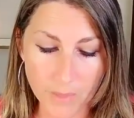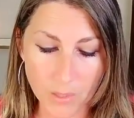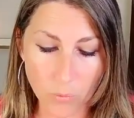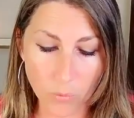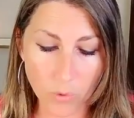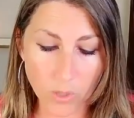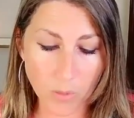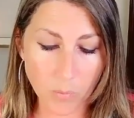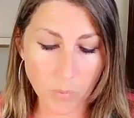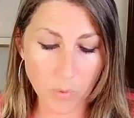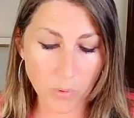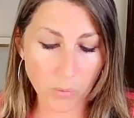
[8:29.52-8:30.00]

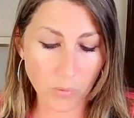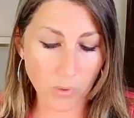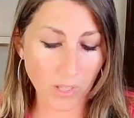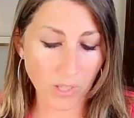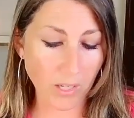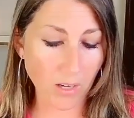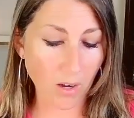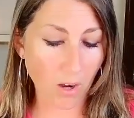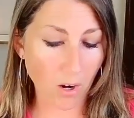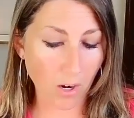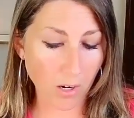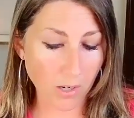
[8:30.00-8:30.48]
Would it be
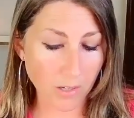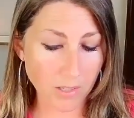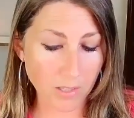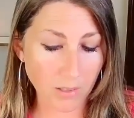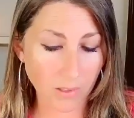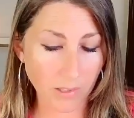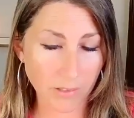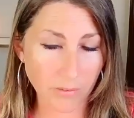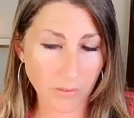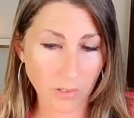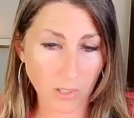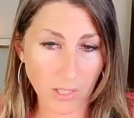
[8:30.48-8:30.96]
really hard to
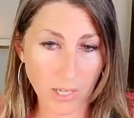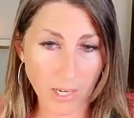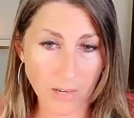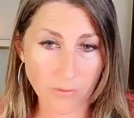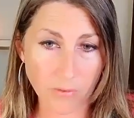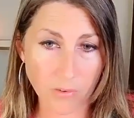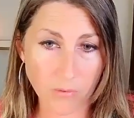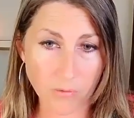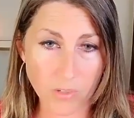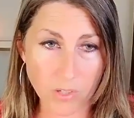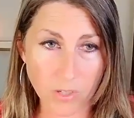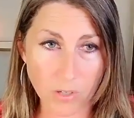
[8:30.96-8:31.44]
live a
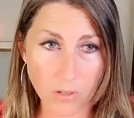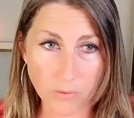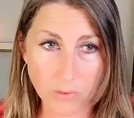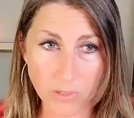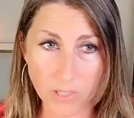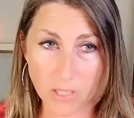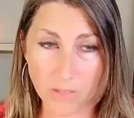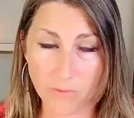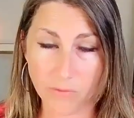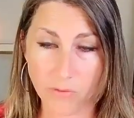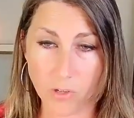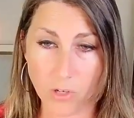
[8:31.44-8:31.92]
life of
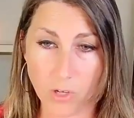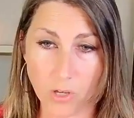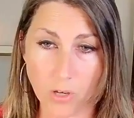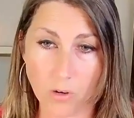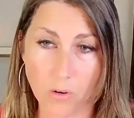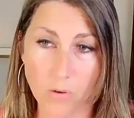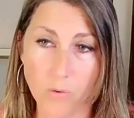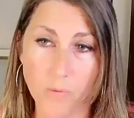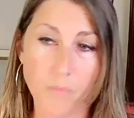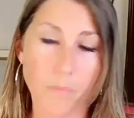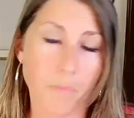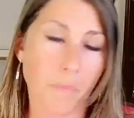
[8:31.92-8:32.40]
service for
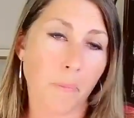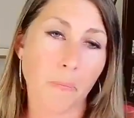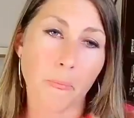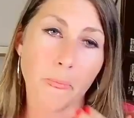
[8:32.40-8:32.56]
you?